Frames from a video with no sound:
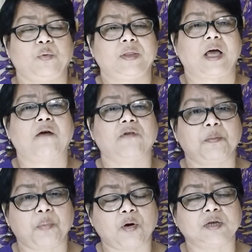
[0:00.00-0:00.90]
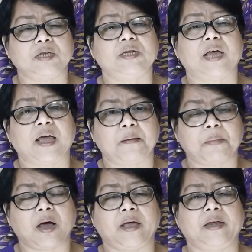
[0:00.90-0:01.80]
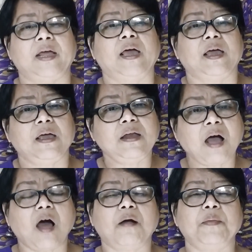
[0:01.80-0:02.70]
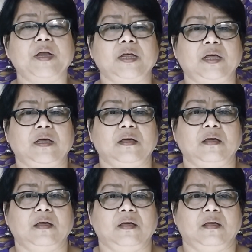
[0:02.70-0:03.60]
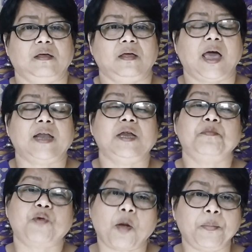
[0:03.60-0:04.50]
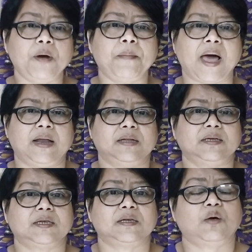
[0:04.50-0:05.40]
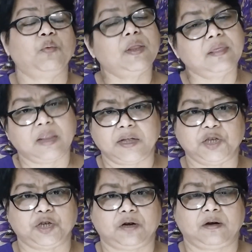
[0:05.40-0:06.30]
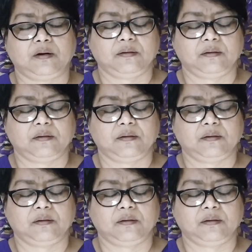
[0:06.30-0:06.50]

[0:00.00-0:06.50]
with our body and mind in harmony and in proper balance with nature.